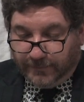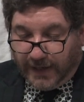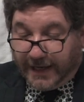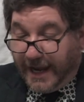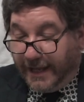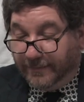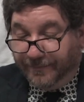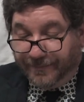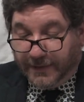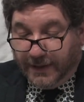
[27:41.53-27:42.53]

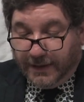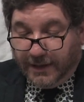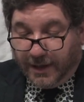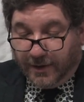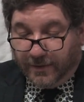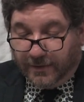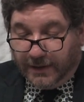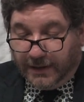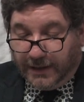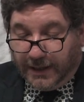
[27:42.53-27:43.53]
Again, you know,
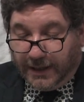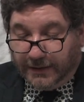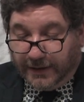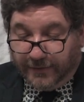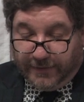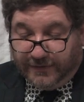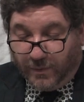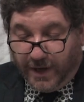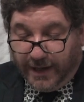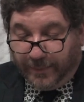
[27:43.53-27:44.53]
another
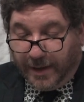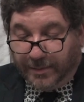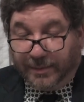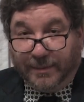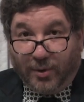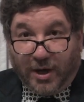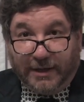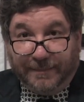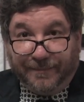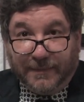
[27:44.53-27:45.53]
reason why I probably bought
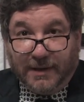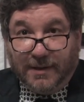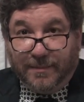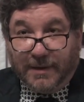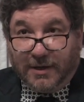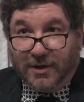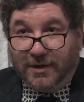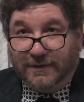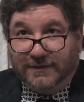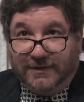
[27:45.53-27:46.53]
it,
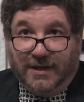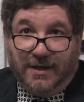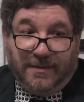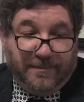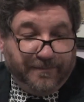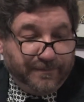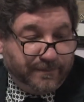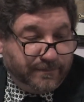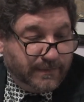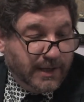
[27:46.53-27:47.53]
because
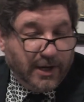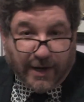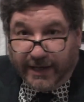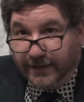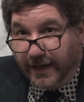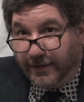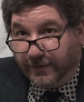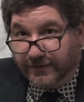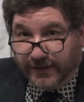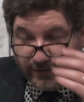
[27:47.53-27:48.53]
you know, I
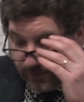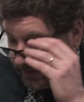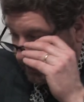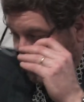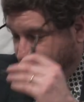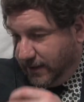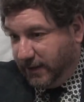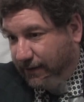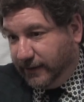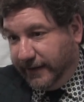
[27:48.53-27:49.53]
don't see too many
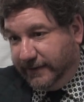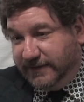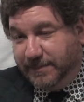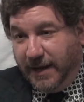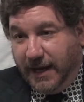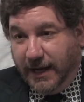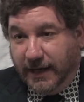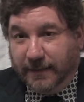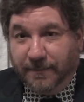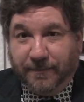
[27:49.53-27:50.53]
Glen Spey